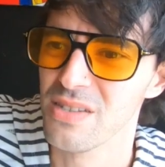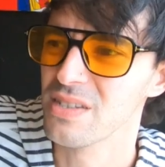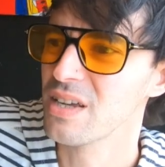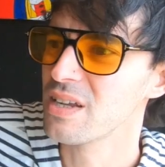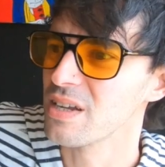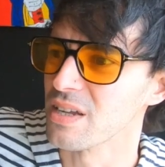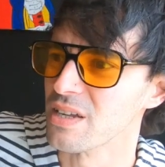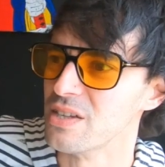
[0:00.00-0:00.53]

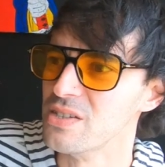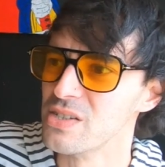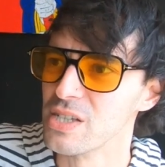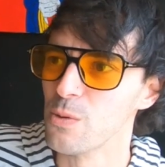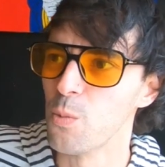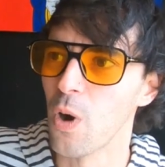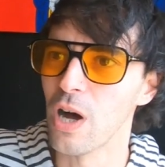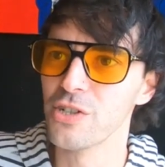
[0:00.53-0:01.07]
get
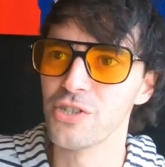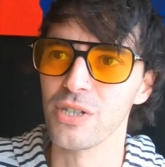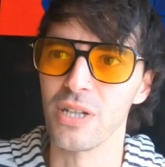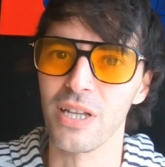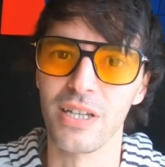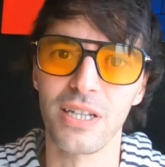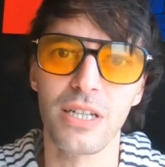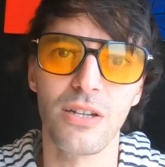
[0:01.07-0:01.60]
easy wash,
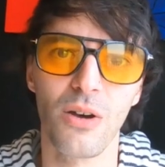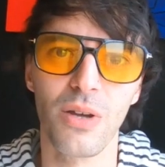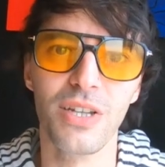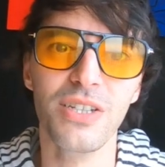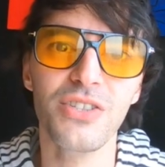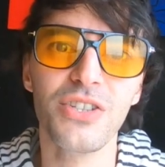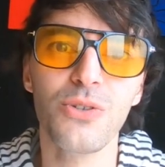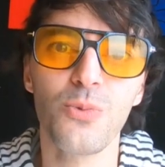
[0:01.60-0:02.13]
like, you know,
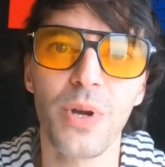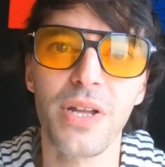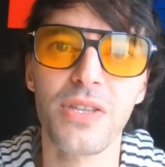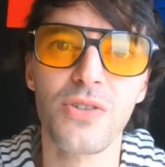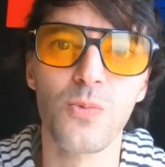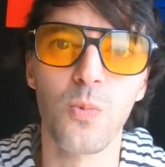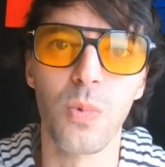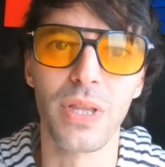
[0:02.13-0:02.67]
easy
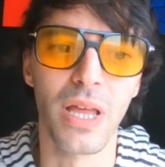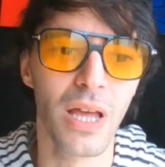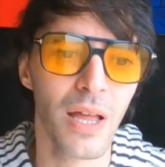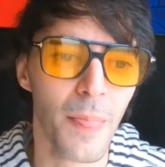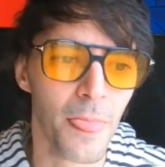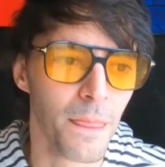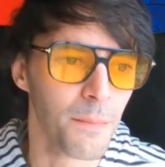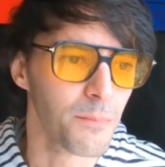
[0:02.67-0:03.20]
rinse,
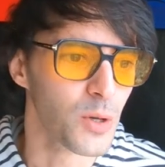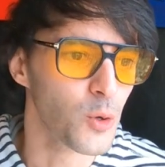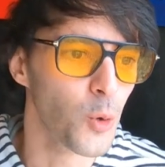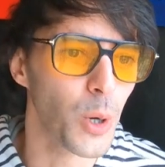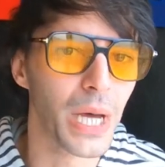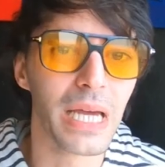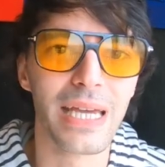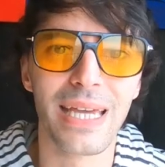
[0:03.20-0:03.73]

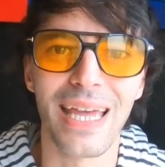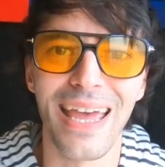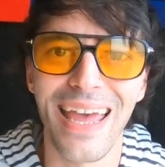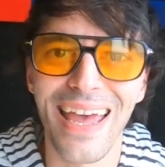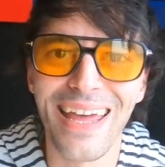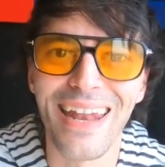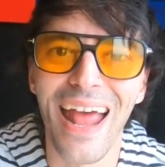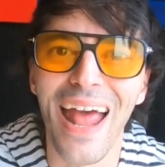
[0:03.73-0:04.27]
quick
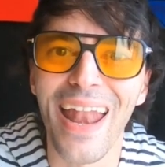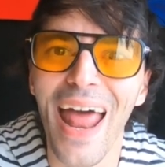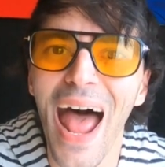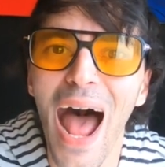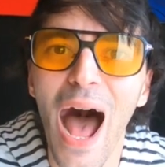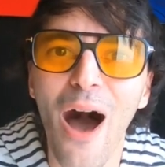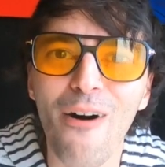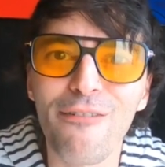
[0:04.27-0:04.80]
in and
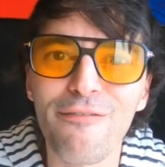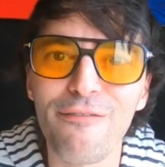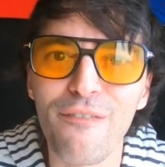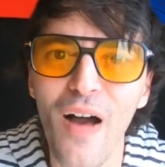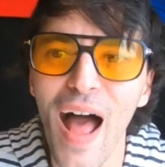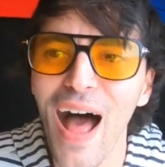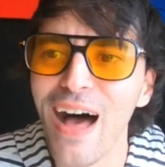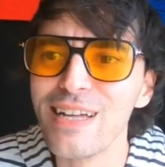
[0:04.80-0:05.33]
out,
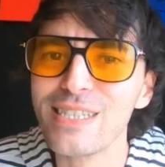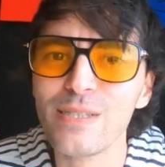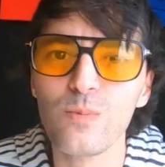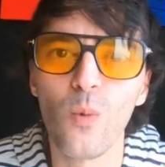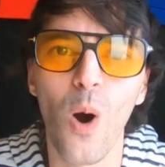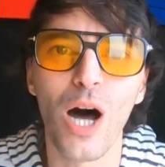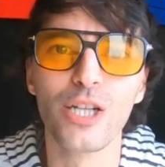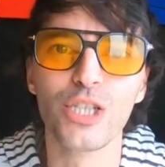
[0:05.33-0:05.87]

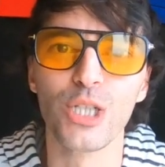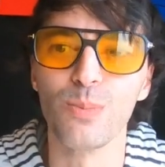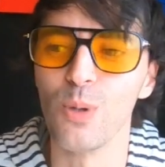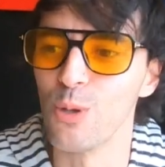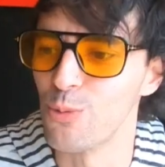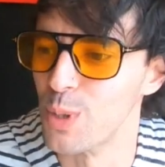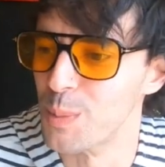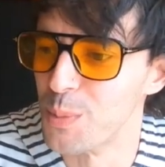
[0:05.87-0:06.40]
fast,
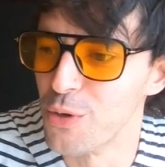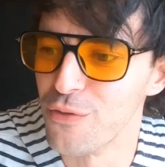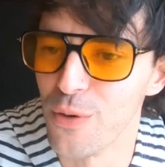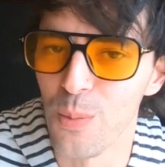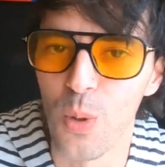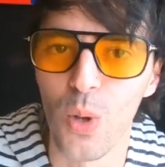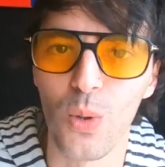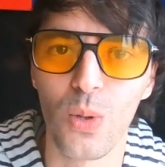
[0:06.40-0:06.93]
washable,
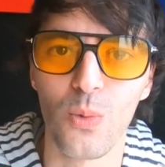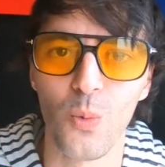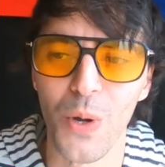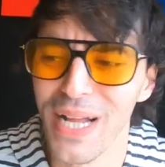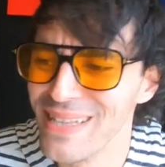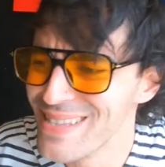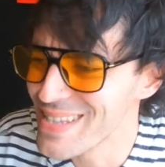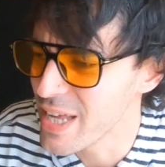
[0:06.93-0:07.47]
removable,
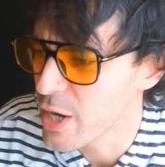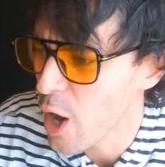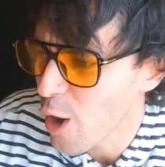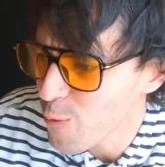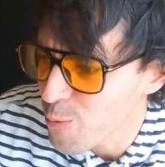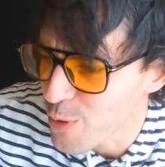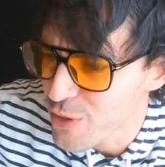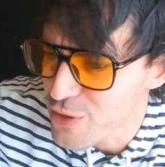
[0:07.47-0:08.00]
rinse it
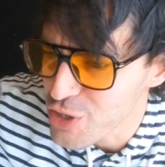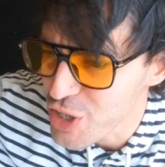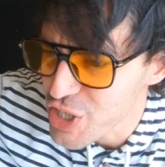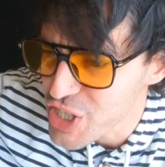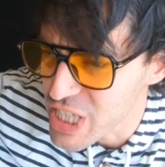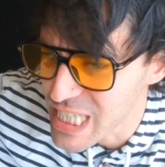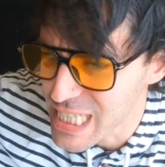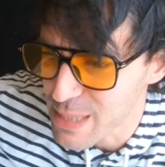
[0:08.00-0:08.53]
off with
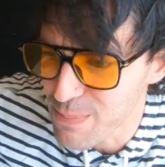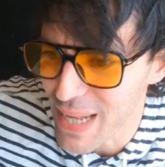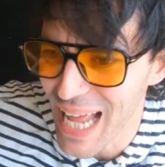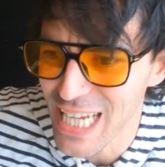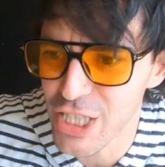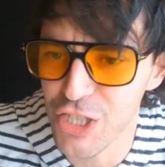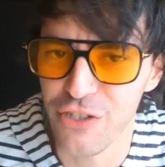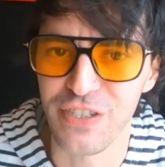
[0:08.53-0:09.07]
just a
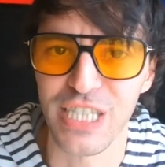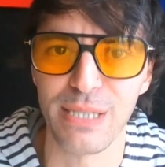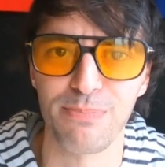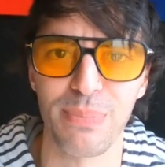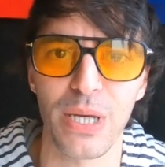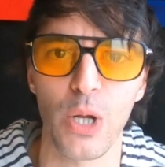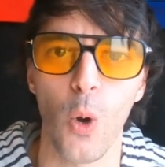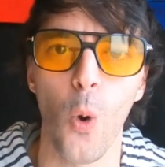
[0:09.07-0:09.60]
splash of
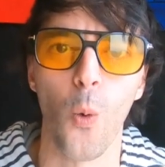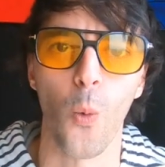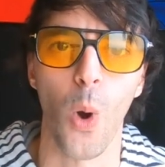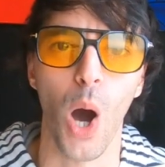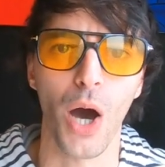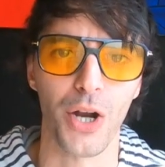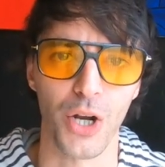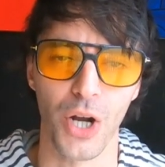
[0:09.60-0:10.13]
spit or
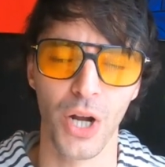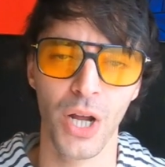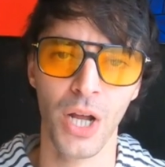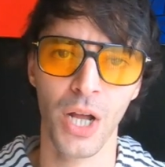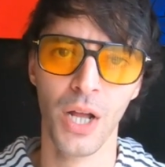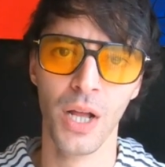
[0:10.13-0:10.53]
water,